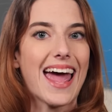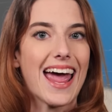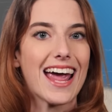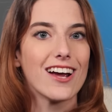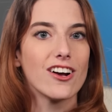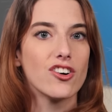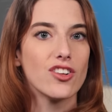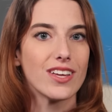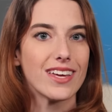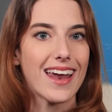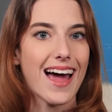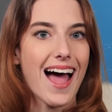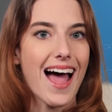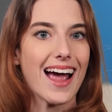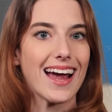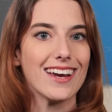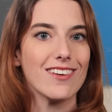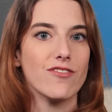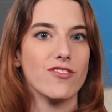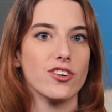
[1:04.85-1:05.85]
ankle, and
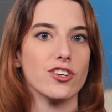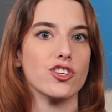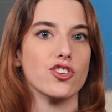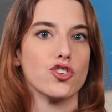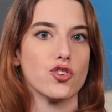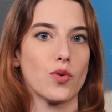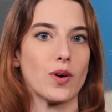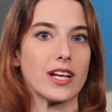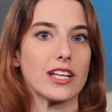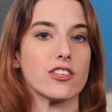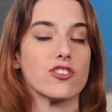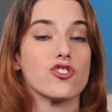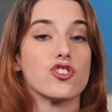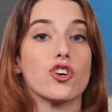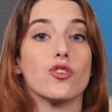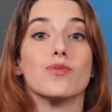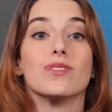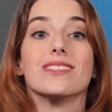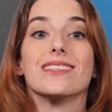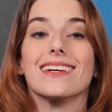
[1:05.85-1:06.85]
hindfoot joints
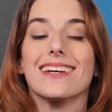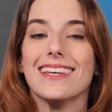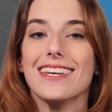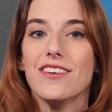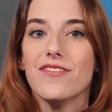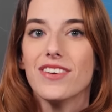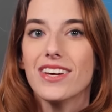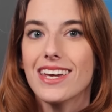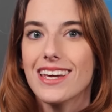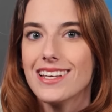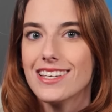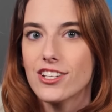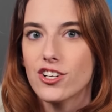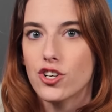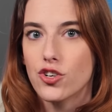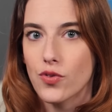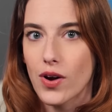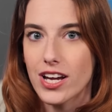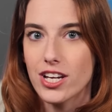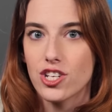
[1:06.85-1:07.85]
showed significant
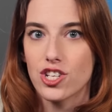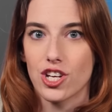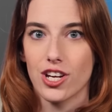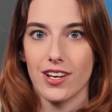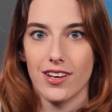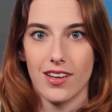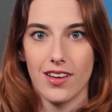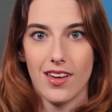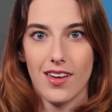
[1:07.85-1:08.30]
degradation.